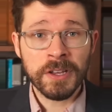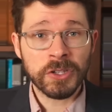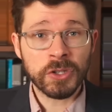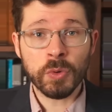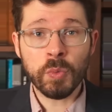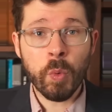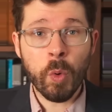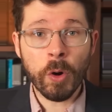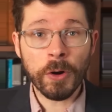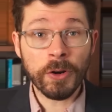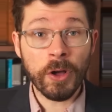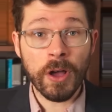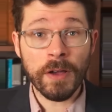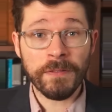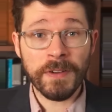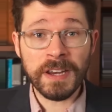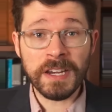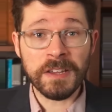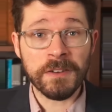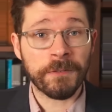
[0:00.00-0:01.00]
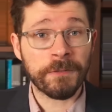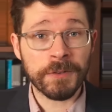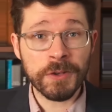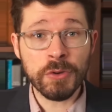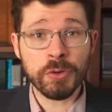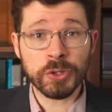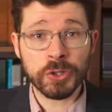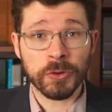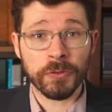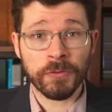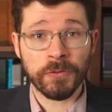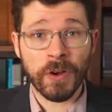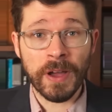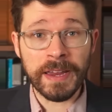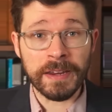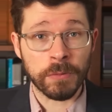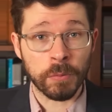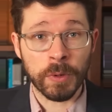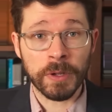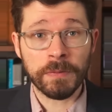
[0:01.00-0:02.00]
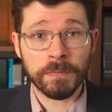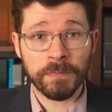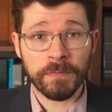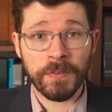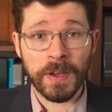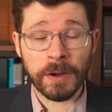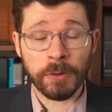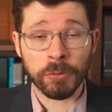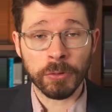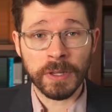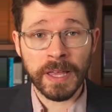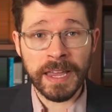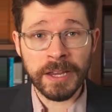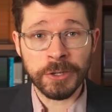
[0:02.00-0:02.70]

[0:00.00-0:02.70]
to ward off any future fight with federal